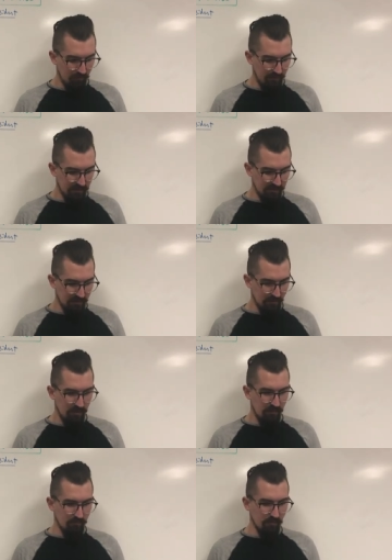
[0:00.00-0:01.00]
That's going to
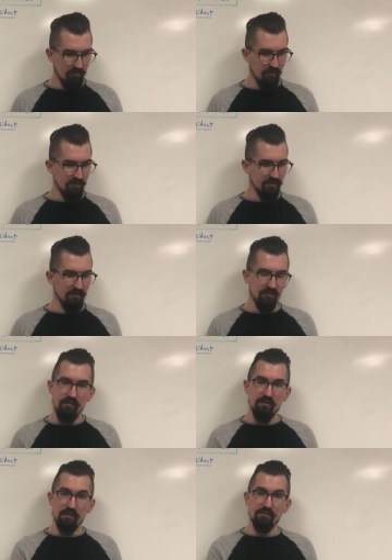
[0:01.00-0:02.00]
be through the process of
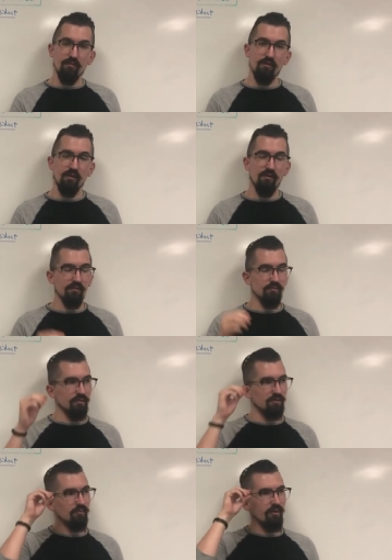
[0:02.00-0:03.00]
the Electoral College,
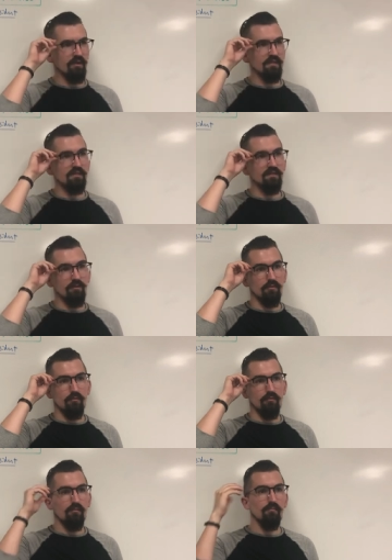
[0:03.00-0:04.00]
which we already detailed
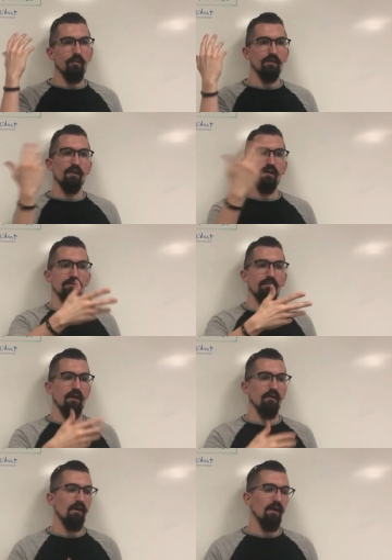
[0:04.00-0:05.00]
earlier when we talked
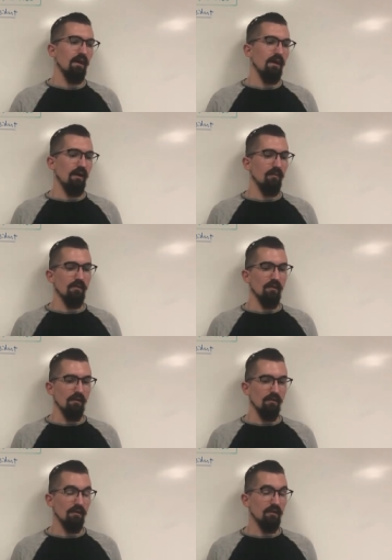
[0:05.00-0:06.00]
about
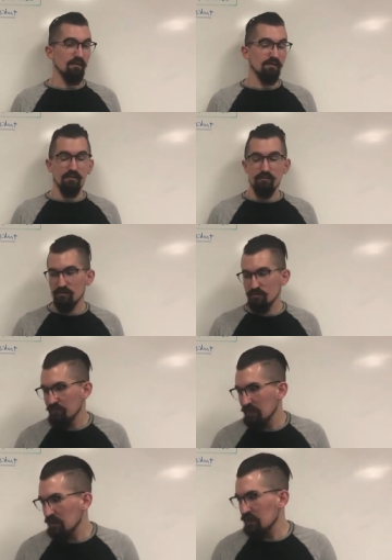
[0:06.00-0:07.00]
the
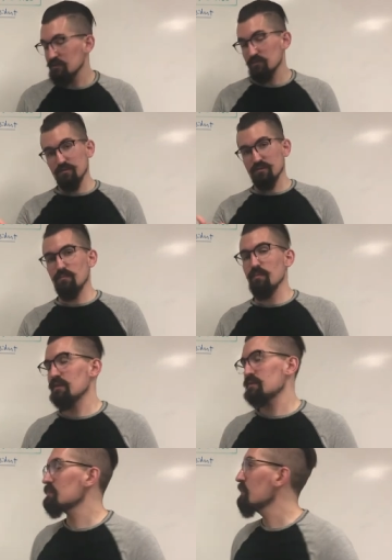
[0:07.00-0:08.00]
Constitution, as well as the
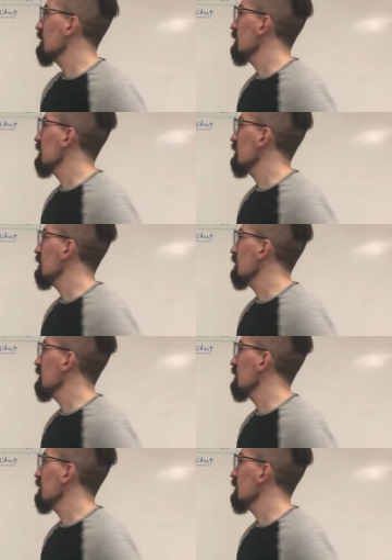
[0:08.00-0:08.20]
debates